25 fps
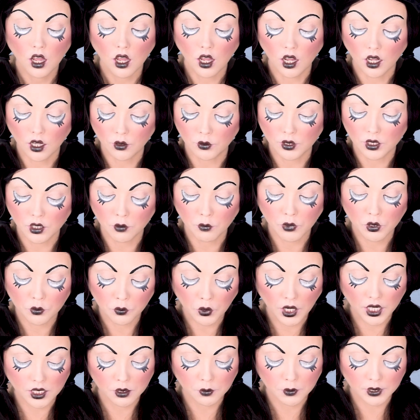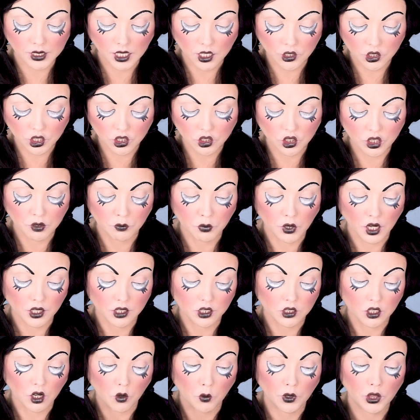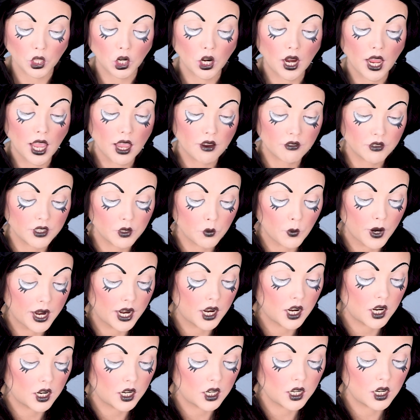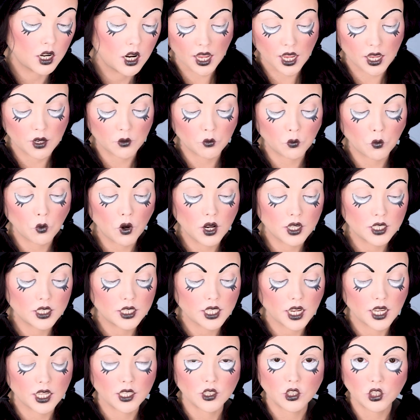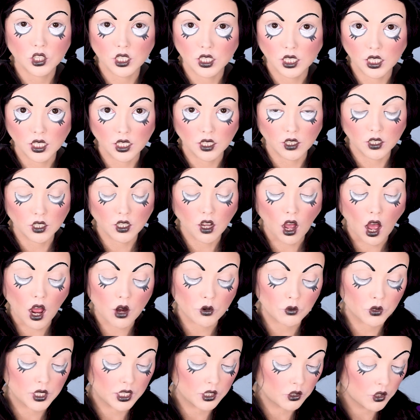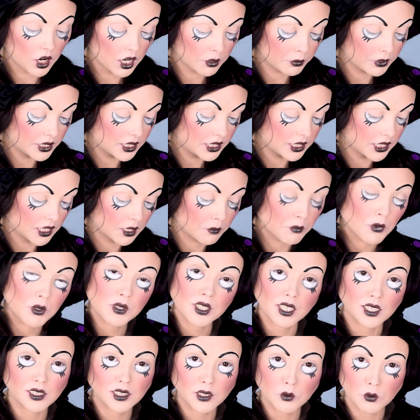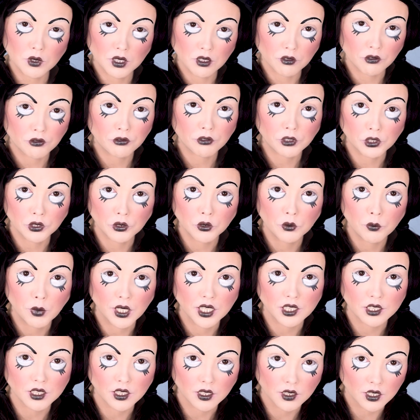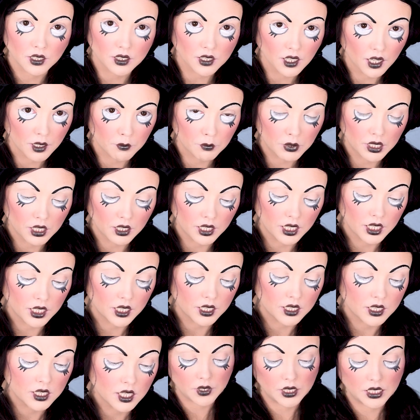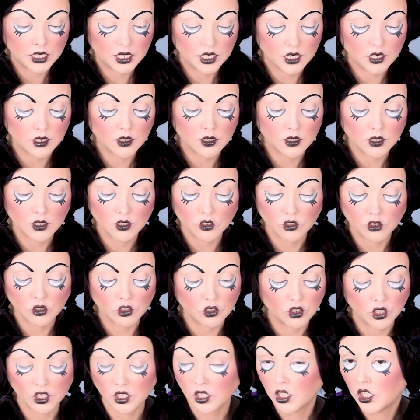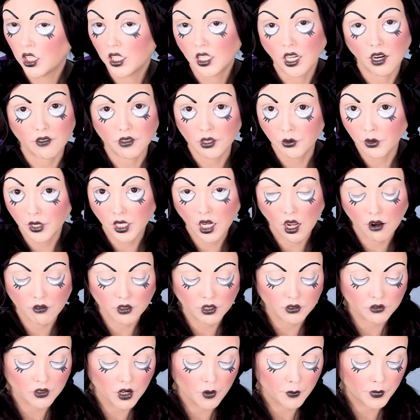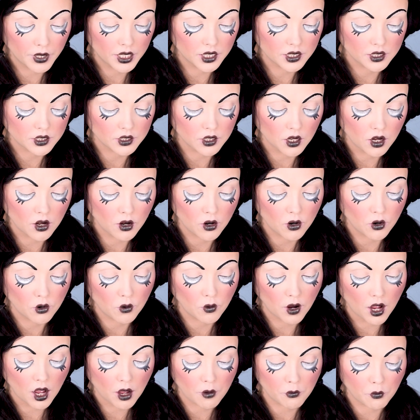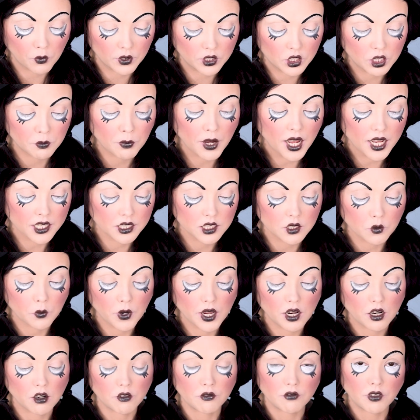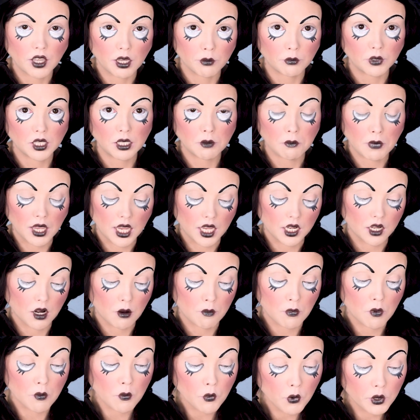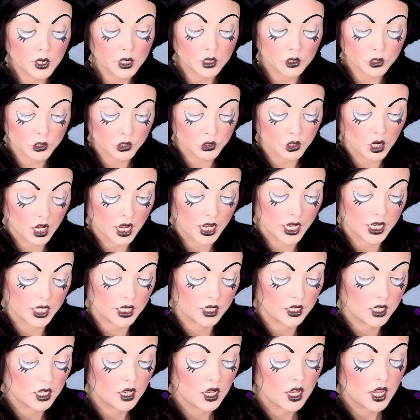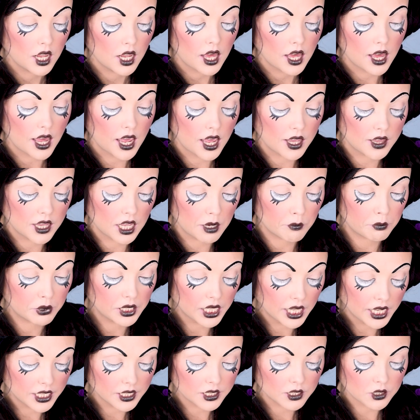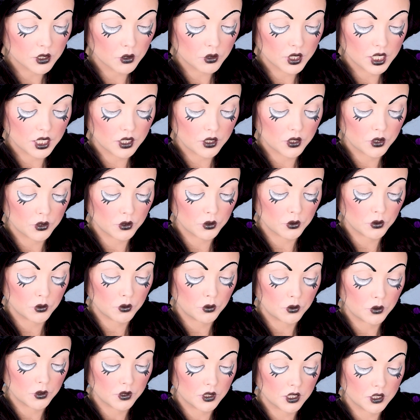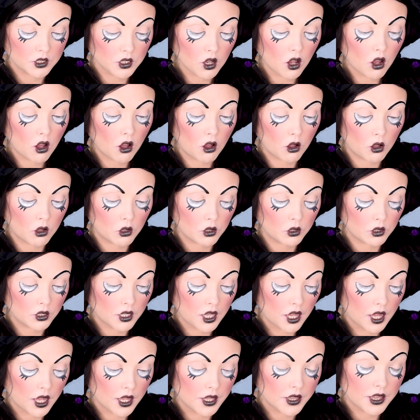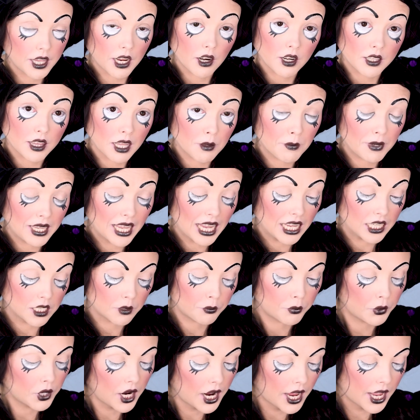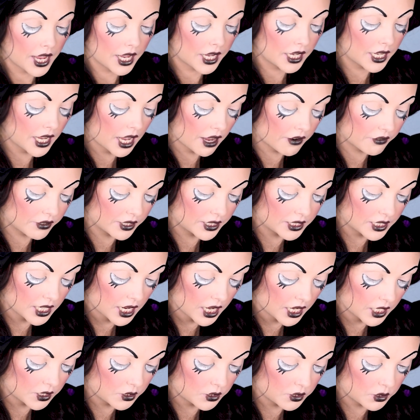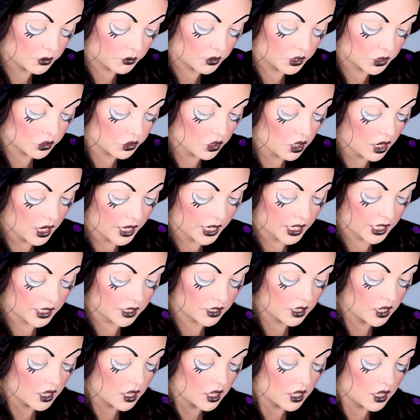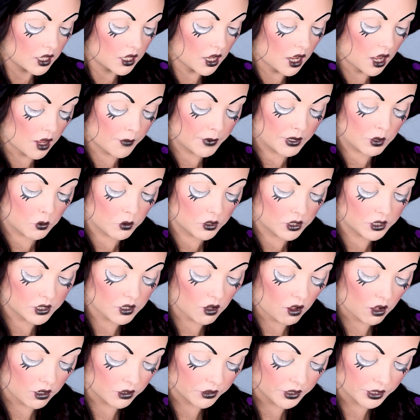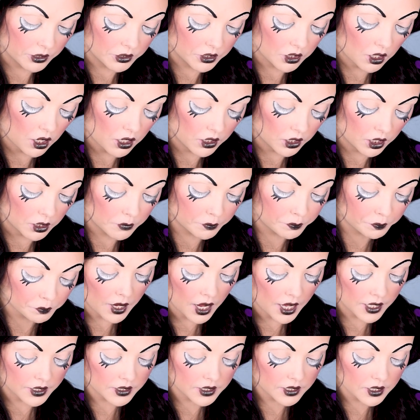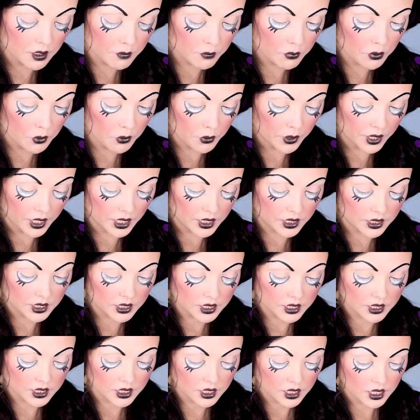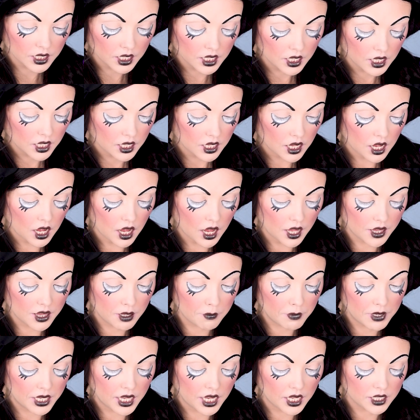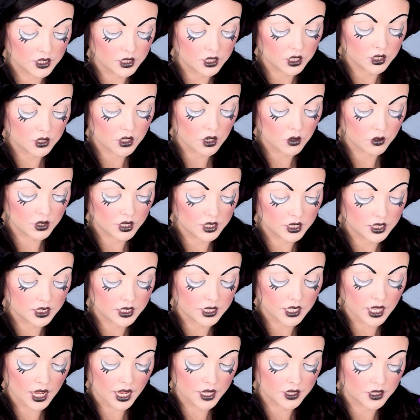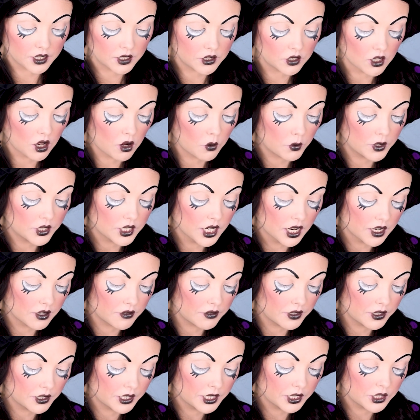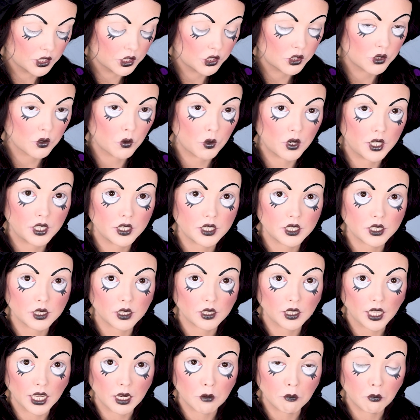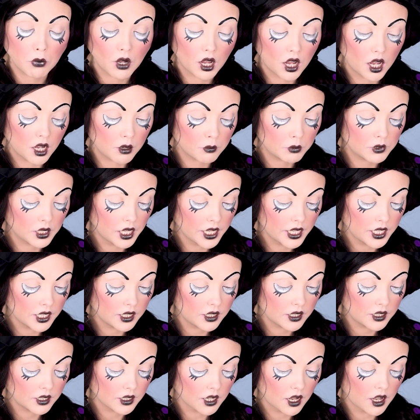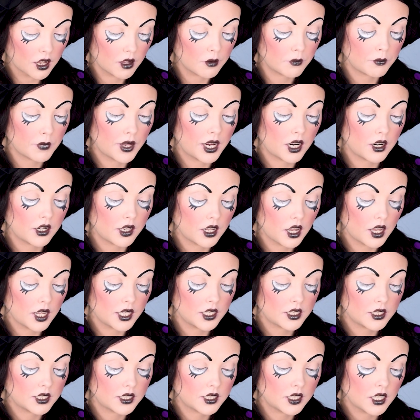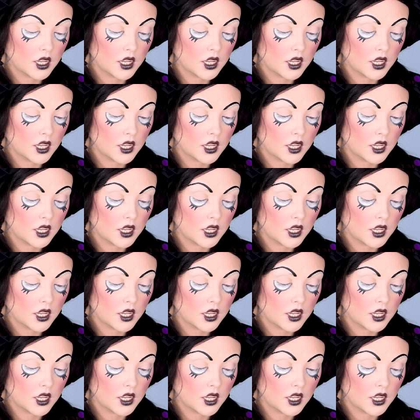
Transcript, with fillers: Uh, it was her most prized possession. She brought the doll with her everywhere. And one day she got incredibly sick, most likely with the flu based on the time period. Didn't just could never recover from it. So um, when she passed away, her family made a memorial shrine and they placed Okiku, the doll, uh, there and they began to pray every day to the shrine um, in order to honor their daughter. At some point, uh, they began to notice that the doll, which had a very short, like bob like um, haircut,